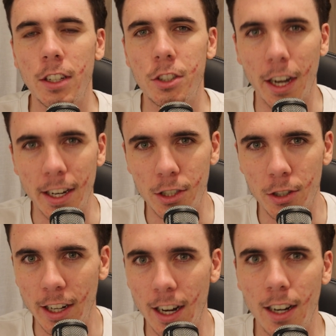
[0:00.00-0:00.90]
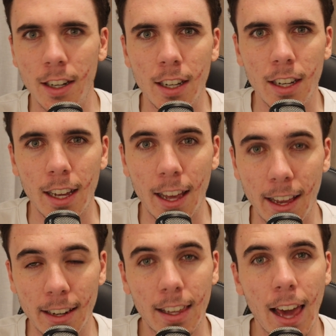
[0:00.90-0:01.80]
Jake Stringer,
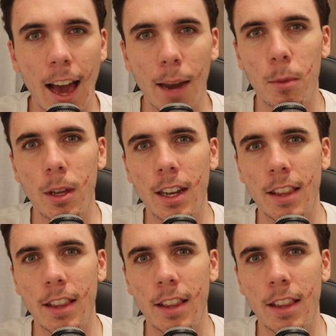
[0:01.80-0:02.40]
and Cadman.